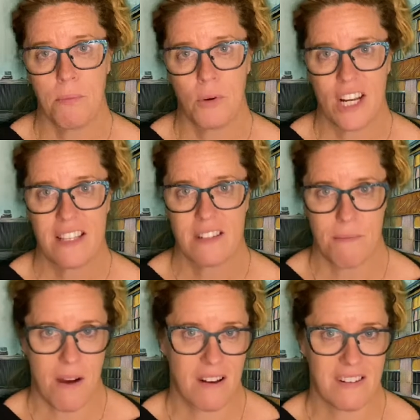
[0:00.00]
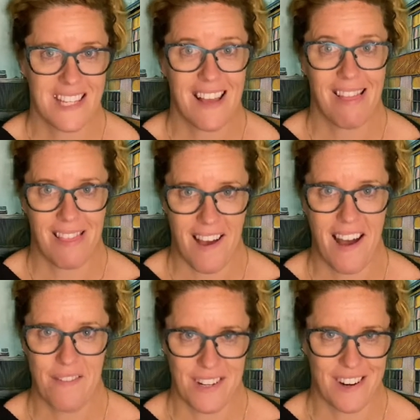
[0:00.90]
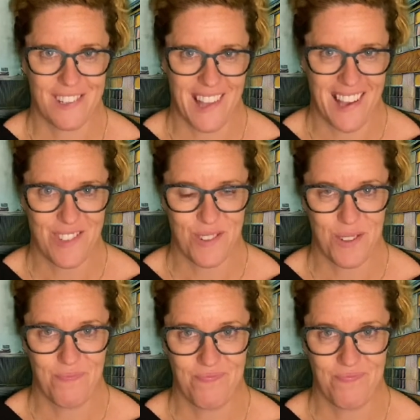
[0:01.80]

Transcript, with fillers: brings democracy alive in our classroom.